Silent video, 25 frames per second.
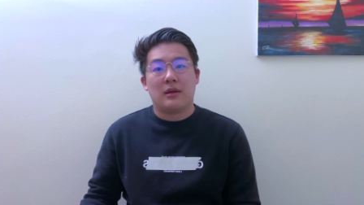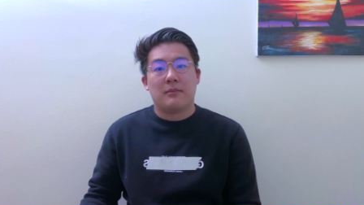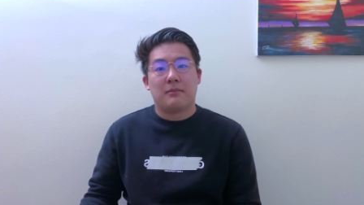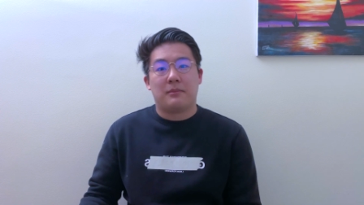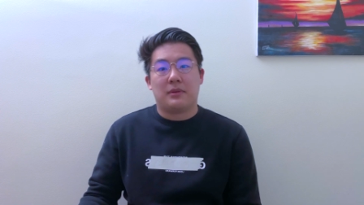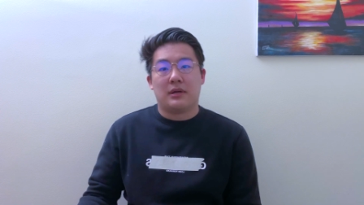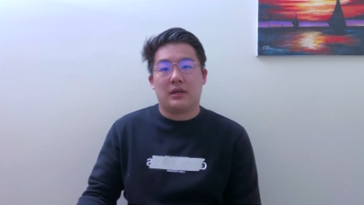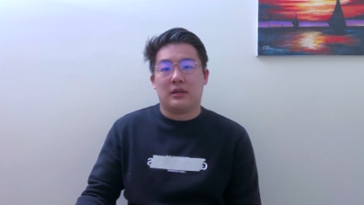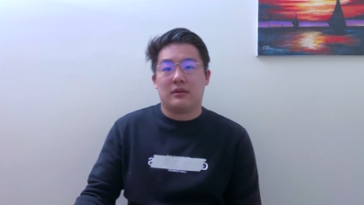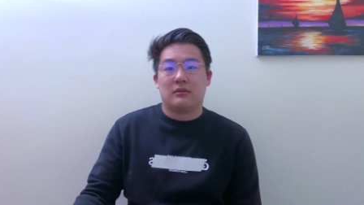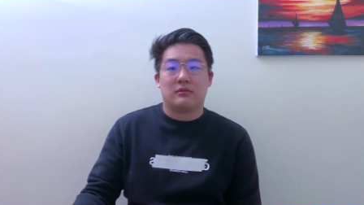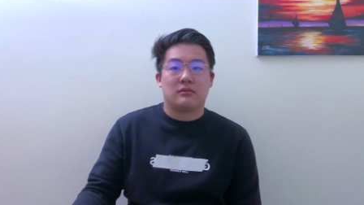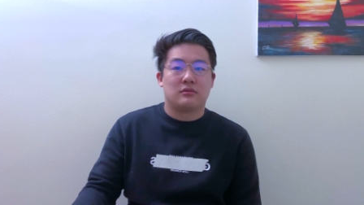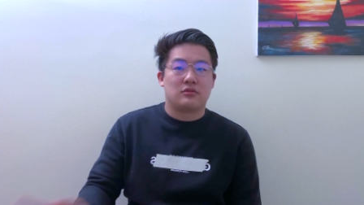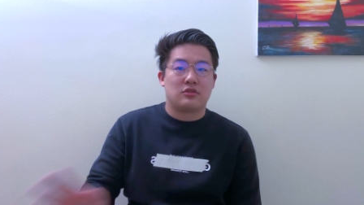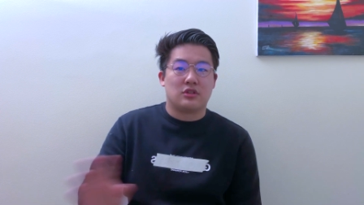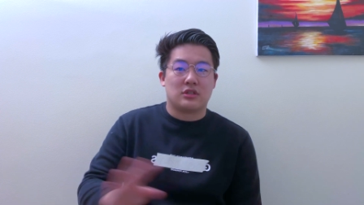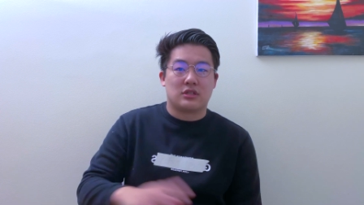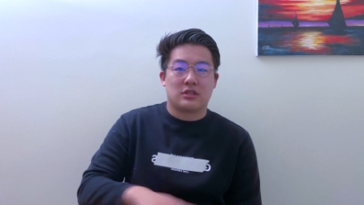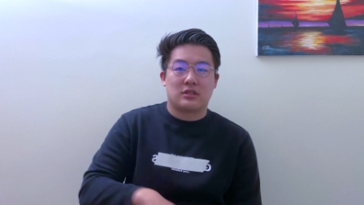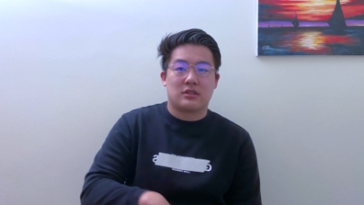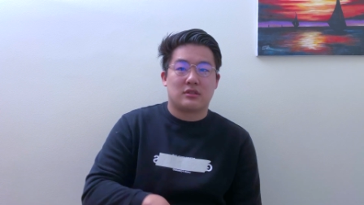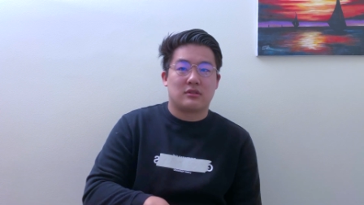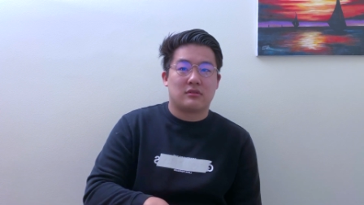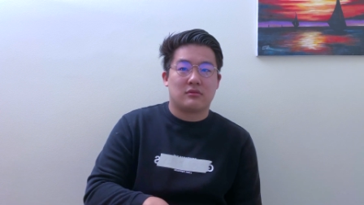but
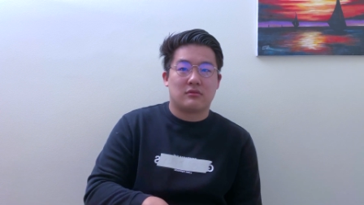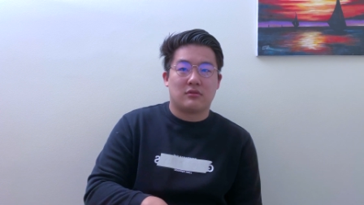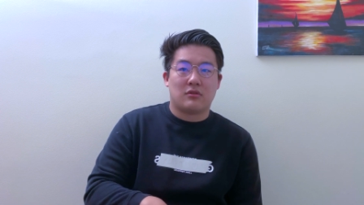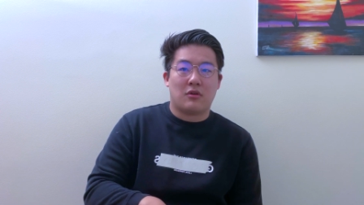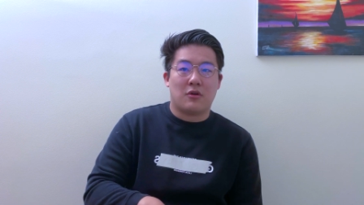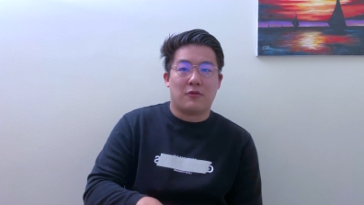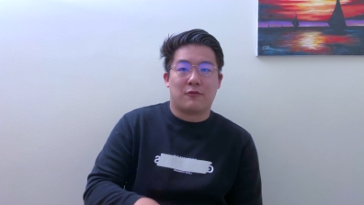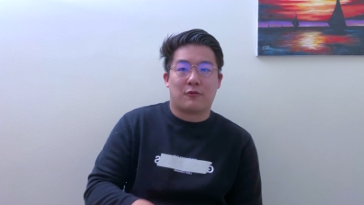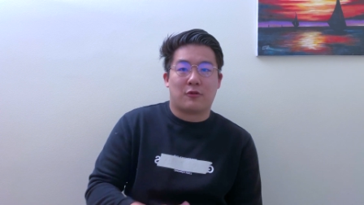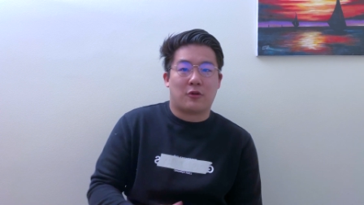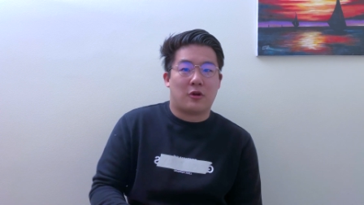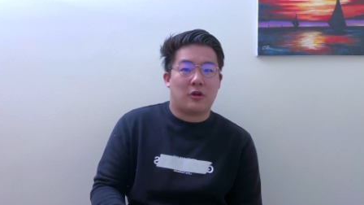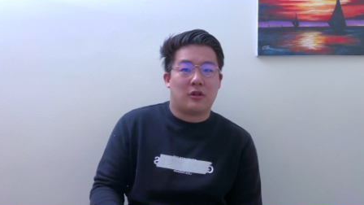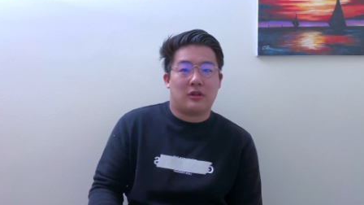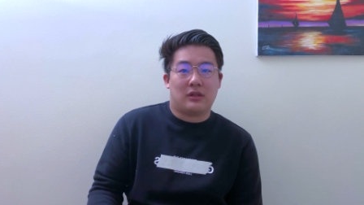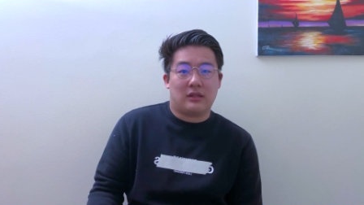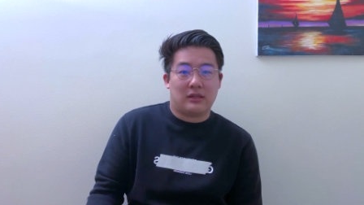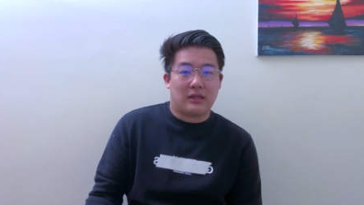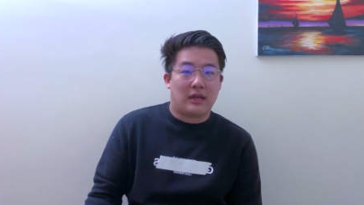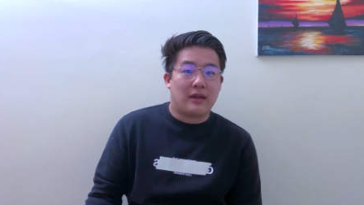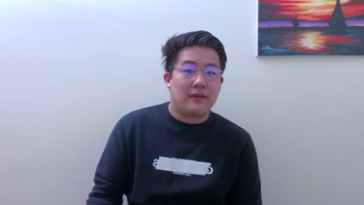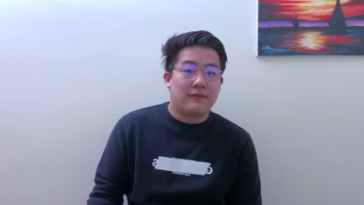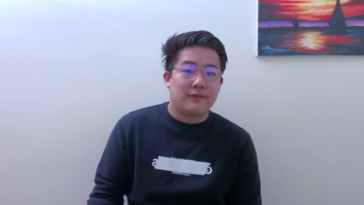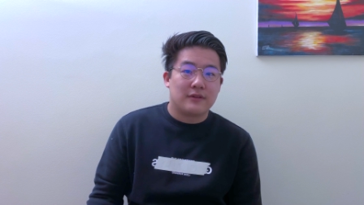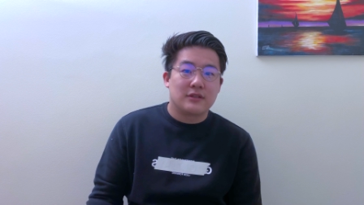just overall in
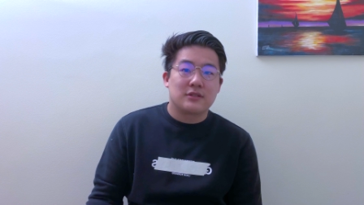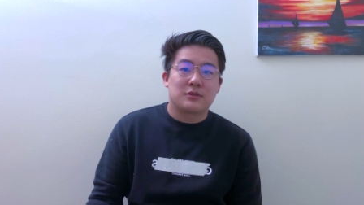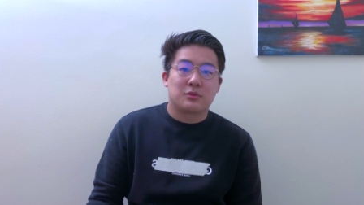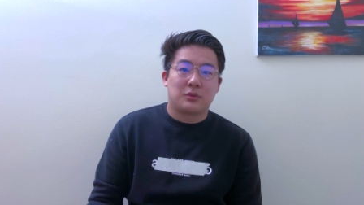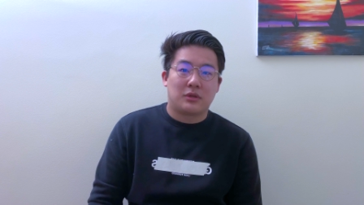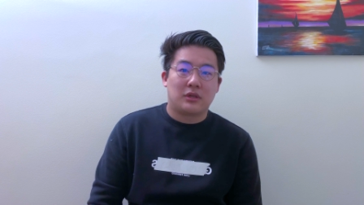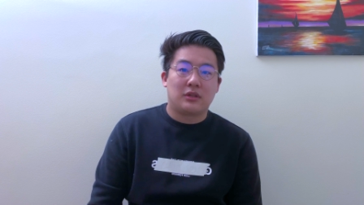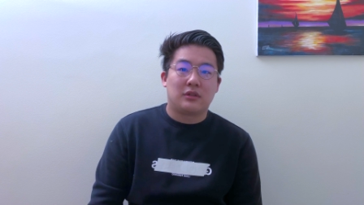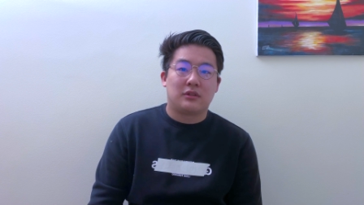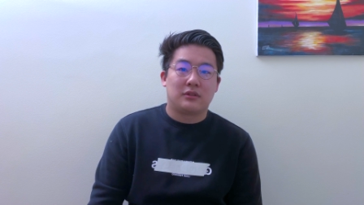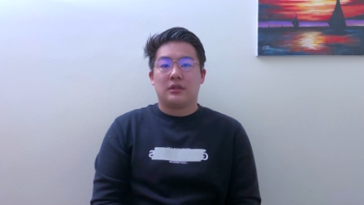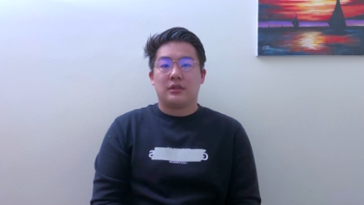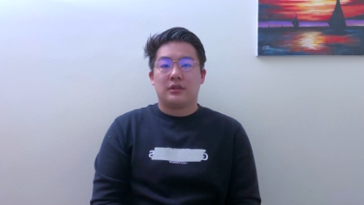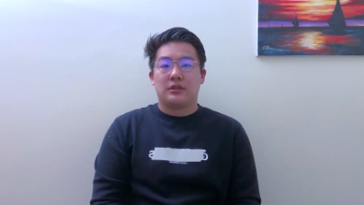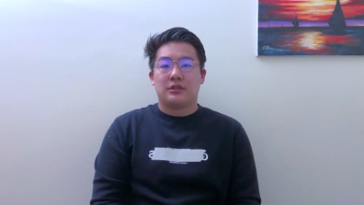life as well.